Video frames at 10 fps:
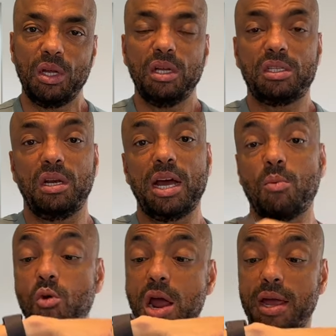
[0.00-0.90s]
So now
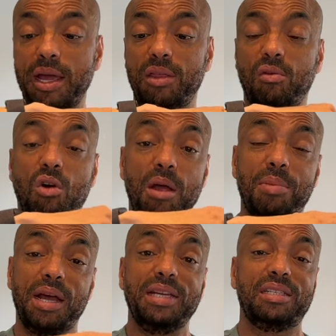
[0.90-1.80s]
I'm wearing it in the right
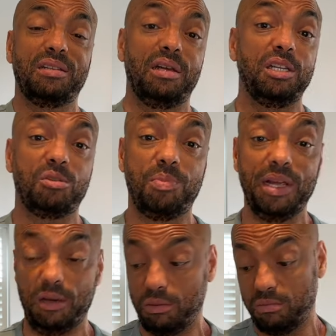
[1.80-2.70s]
place. It's
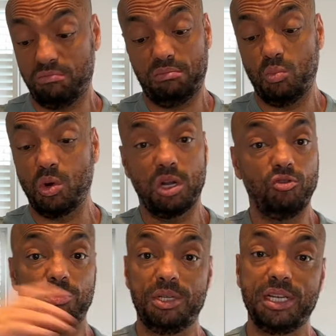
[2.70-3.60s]
been
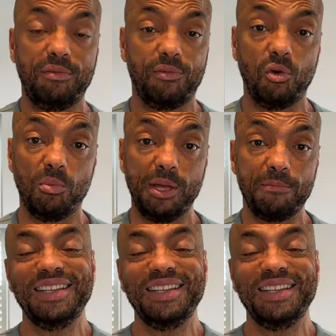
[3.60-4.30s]
100% for me.